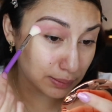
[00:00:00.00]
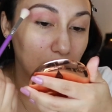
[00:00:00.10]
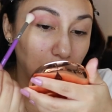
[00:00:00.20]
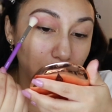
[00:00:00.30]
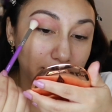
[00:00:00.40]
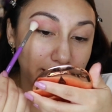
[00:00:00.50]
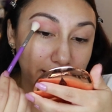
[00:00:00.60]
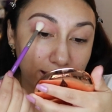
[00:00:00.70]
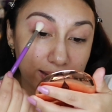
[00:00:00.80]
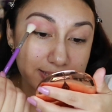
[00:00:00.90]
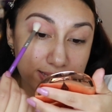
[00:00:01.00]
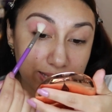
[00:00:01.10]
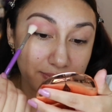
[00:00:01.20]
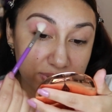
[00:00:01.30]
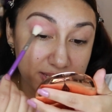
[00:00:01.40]
Okay guys,
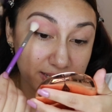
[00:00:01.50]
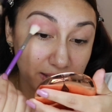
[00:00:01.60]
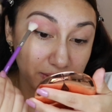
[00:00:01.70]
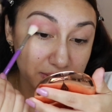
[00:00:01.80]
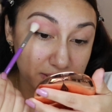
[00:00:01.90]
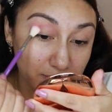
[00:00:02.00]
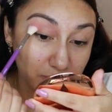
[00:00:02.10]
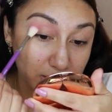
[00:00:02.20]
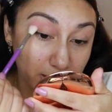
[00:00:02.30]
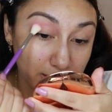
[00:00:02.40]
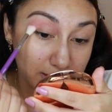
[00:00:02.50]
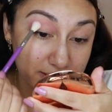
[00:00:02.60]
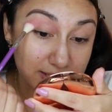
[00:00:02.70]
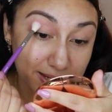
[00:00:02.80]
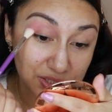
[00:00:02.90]
let me tell you something.
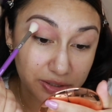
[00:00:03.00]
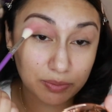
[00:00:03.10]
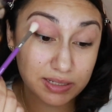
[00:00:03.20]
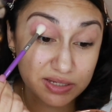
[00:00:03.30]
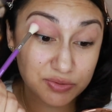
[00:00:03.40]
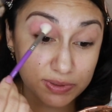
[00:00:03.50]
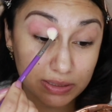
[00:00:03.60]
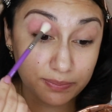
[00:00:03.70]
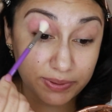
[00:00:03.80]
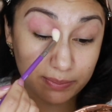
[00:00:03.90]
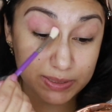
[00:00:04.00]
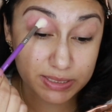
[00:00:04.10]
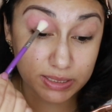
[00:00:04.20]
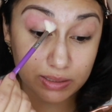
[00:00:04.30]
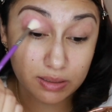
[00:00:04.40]
This eyeshadow is really
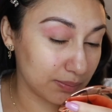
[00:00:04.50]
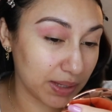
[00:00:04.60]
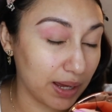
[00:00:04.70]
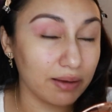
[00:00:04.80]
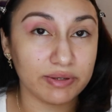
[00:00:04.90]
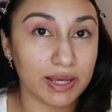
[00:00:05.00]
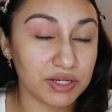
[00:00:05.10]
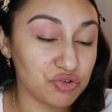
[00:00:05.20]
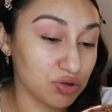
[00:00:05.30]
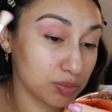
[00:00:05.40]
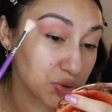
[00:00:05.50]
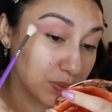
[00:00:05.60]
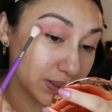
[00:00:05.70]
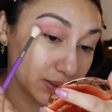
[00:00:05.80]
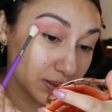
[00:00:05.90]
pigmented. I'm not having any troubles
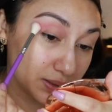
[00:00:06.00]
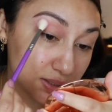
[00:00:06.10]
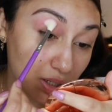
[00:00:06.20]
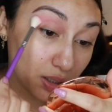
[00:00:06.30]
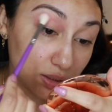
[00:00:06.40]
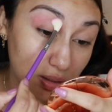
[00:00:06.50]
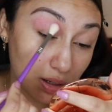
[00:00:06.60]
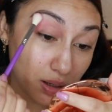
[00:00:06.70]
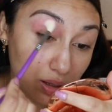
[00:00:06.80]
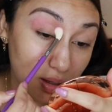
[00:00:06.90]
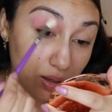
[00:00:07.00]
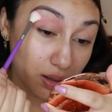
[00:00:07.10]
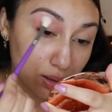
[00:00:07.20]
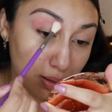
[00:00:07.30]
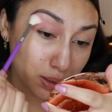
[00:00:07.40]
blending this color.
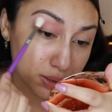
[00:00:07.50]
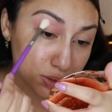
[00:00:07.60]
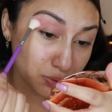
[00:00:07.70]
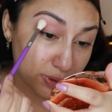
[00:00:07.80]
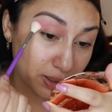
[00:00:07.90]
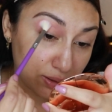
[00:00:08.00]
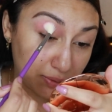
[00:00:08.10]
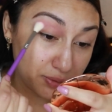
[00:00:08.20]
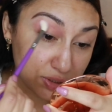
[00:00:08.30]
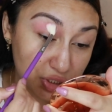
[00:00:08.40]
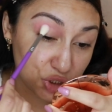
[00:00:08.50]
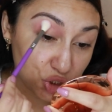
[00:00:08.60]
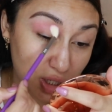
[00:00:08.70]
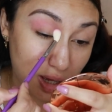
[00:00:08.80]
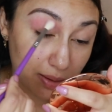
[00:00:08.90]
It's doing a good
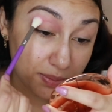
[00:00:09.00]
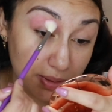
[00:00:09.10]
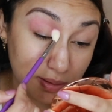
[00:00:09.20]
job.